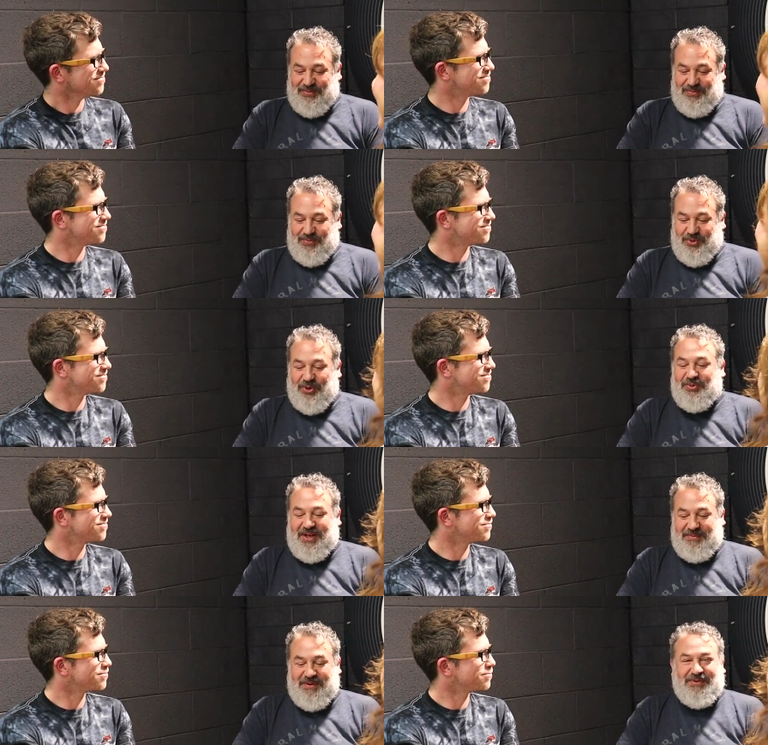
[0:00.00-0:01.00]

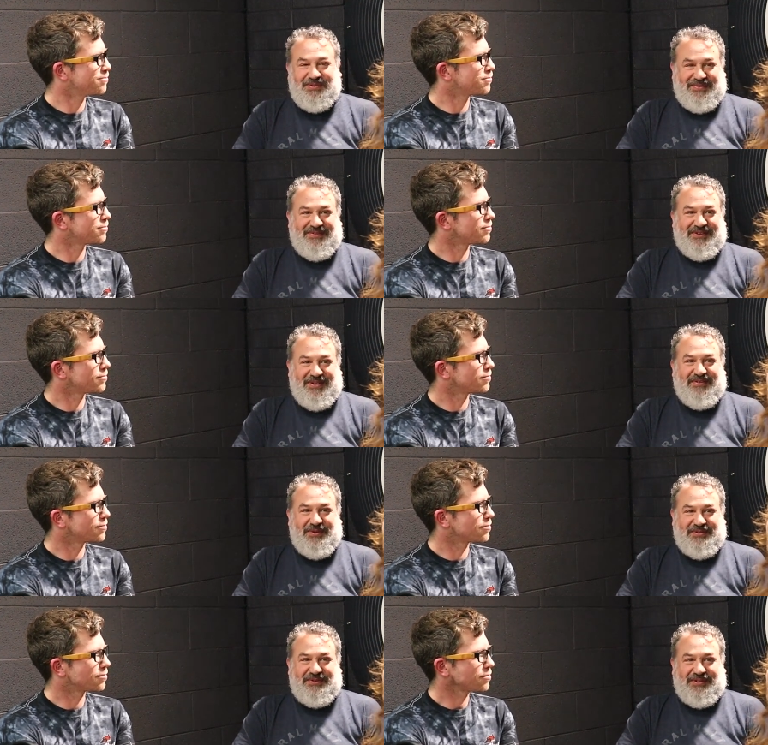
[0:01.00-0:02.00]
Speaker 1: worldwide members of the Craft
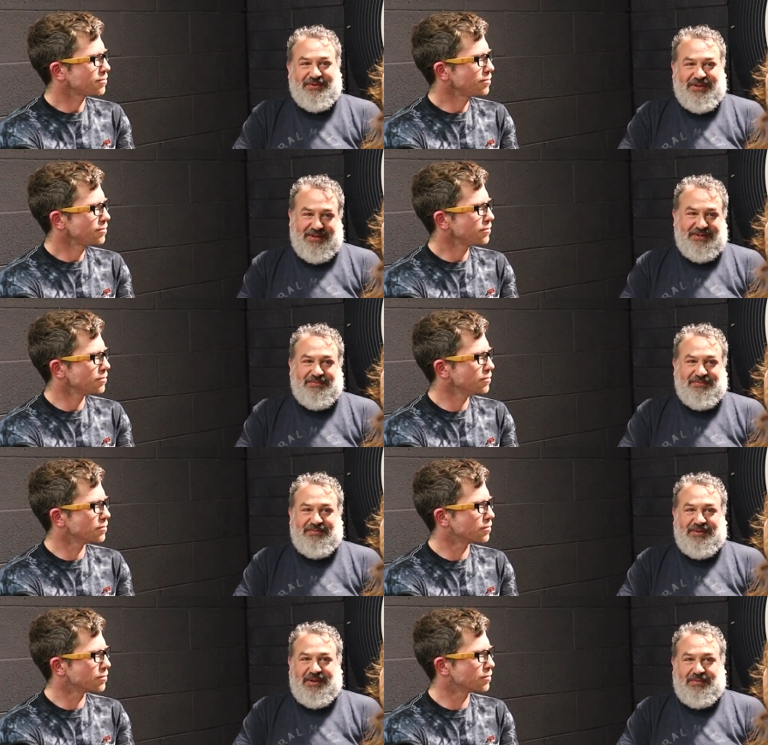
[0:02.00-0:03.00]
Maltsters Guild, but it is,
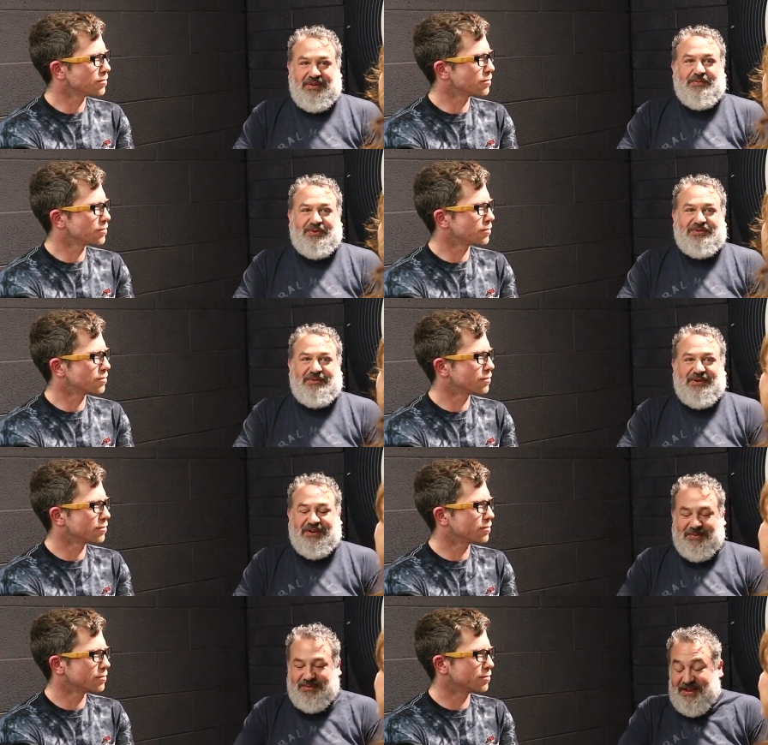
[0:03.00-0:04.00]
you know, I believe, mostly
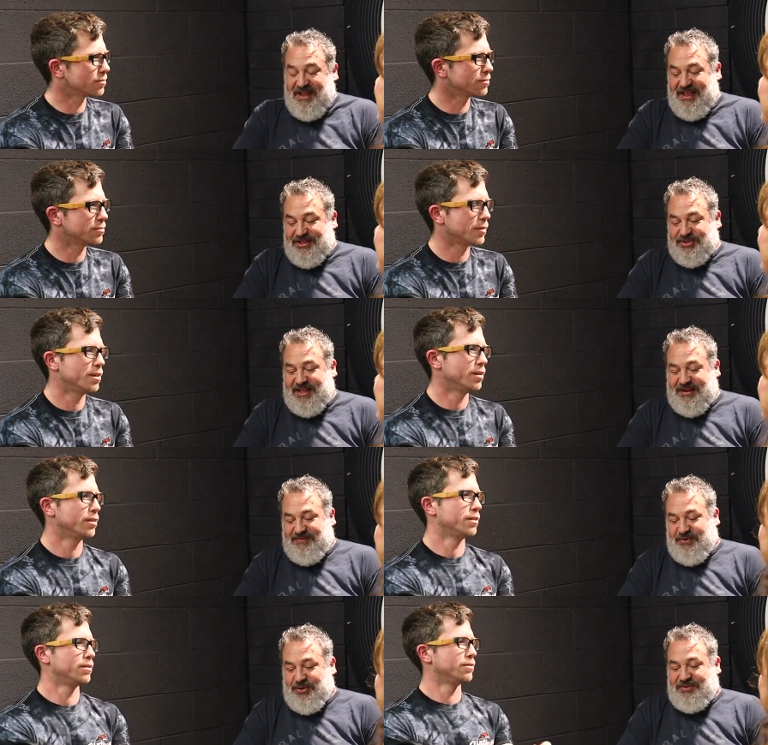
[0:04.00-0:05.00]
American. But so
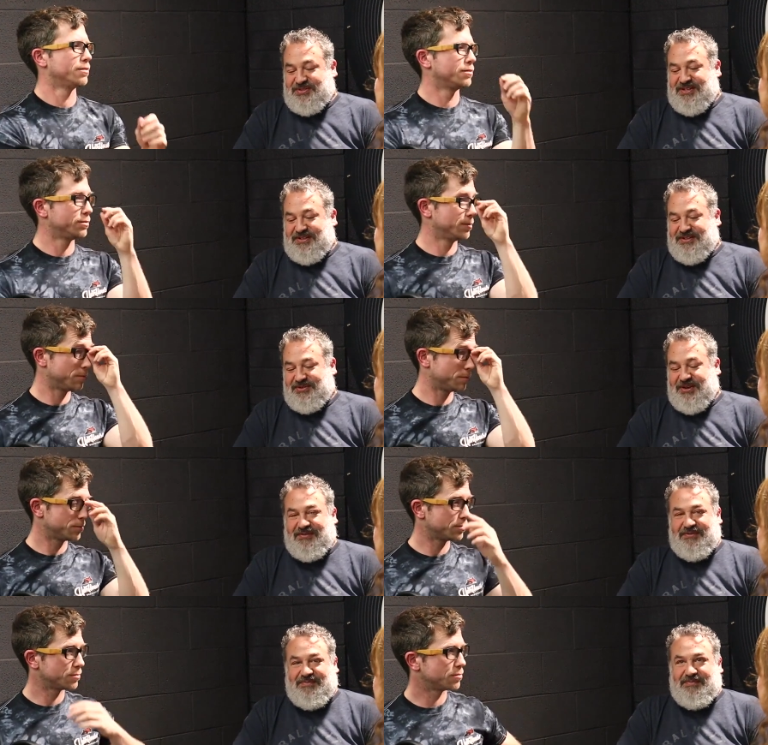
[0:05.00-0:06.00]
they oversee this
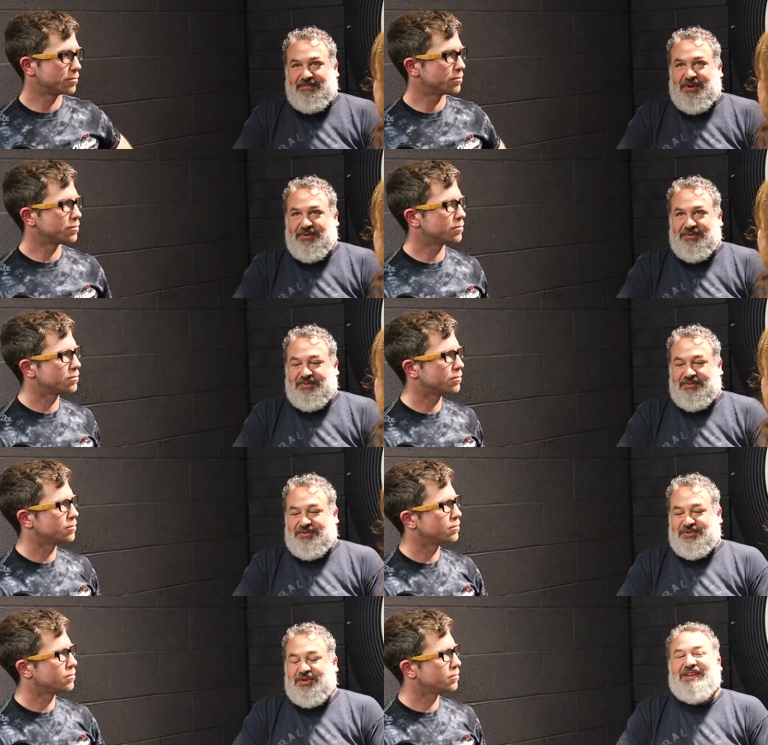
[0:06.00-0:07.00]
craft malt
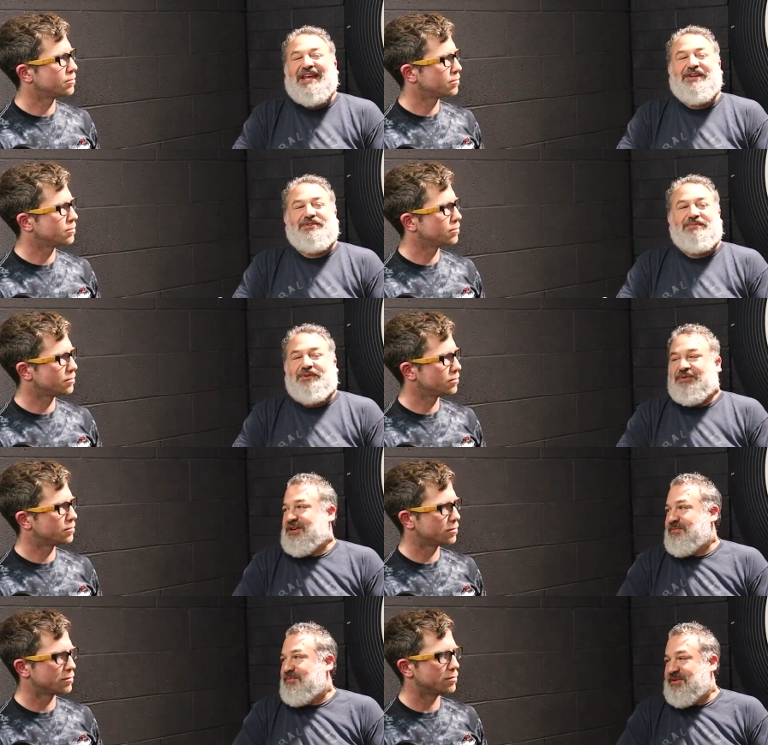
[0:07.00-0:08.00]
certification
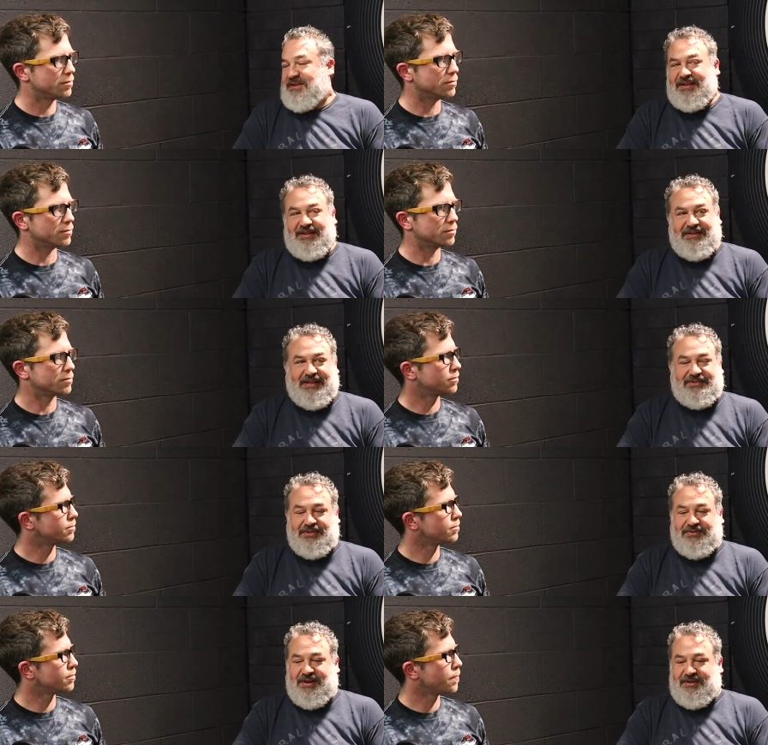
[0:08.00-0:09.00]
program Mm-hmm. and that's
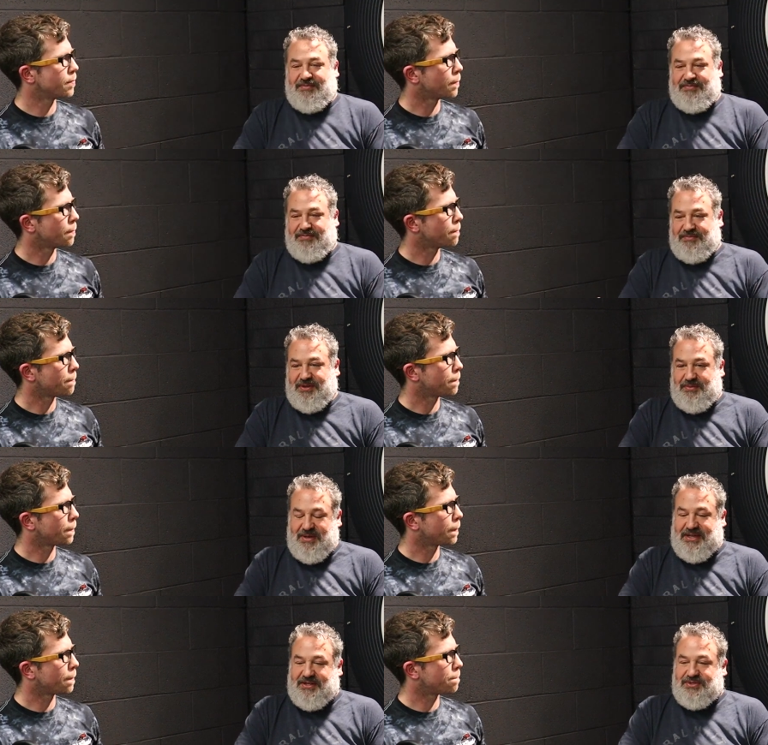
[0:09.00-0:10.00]
to try to you know
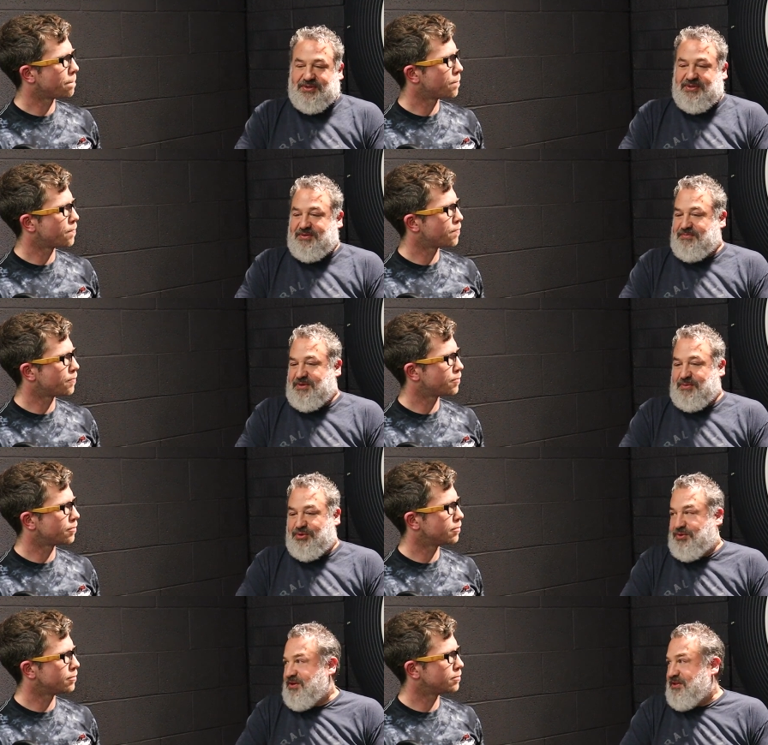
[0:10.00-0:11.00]
make it so that a
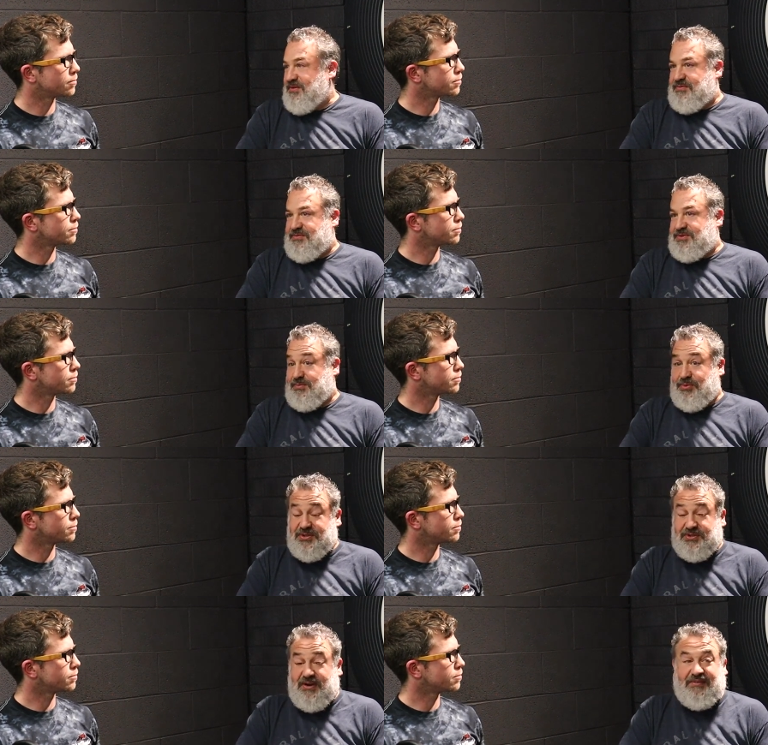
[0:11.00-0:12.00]
brewery that
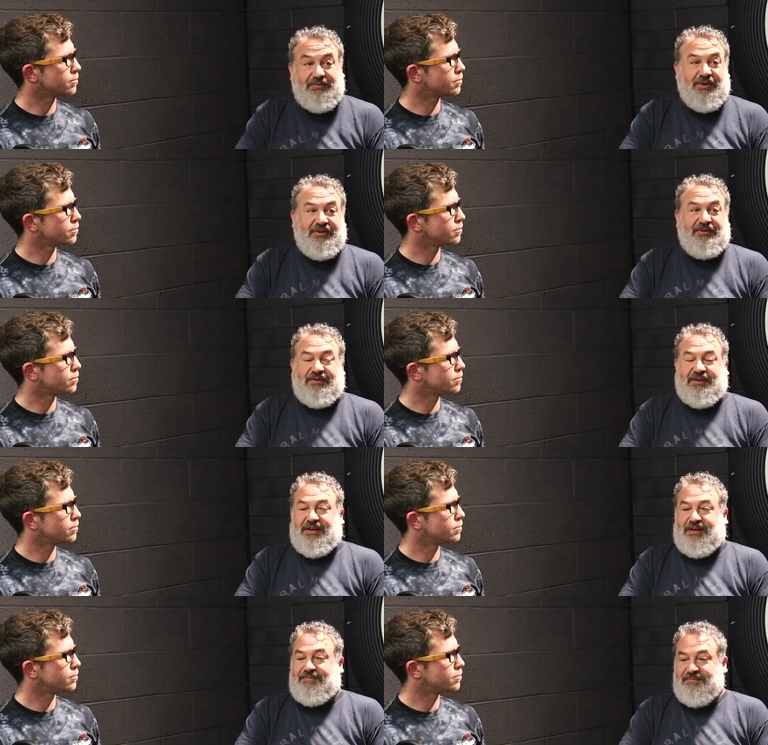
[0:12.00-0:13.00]
supports craft malt
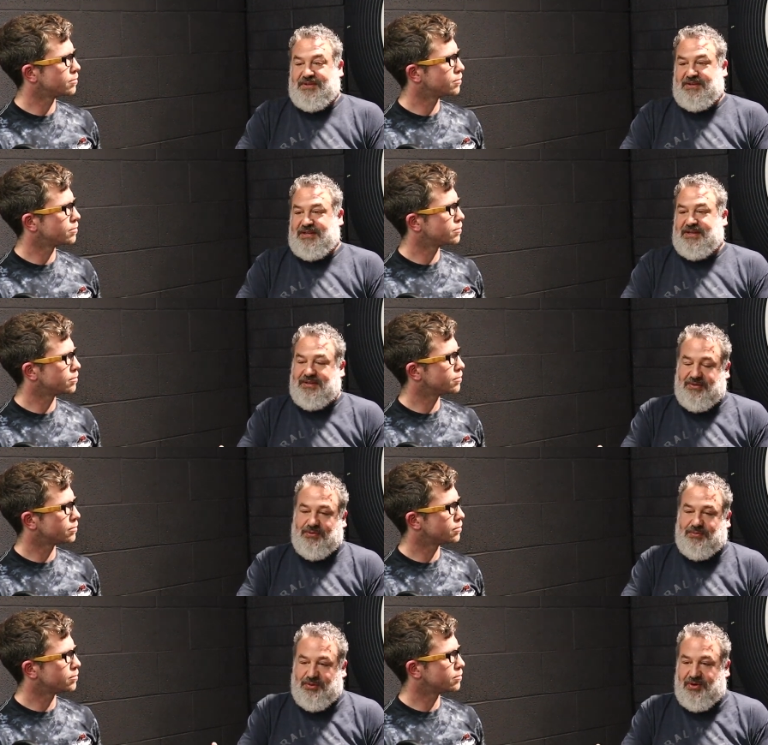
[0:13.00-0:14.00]
uh, can get a
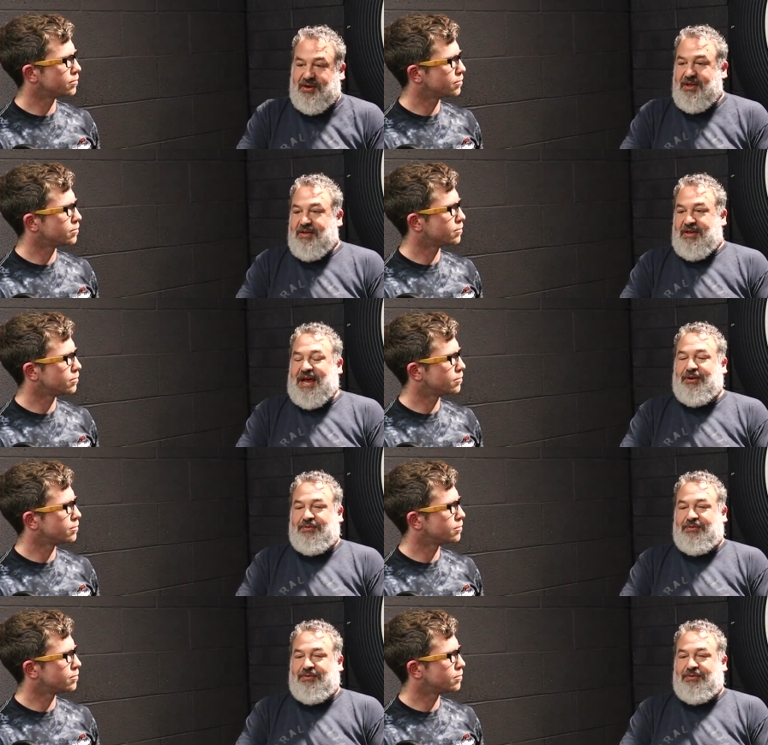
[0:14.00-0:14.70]
little more out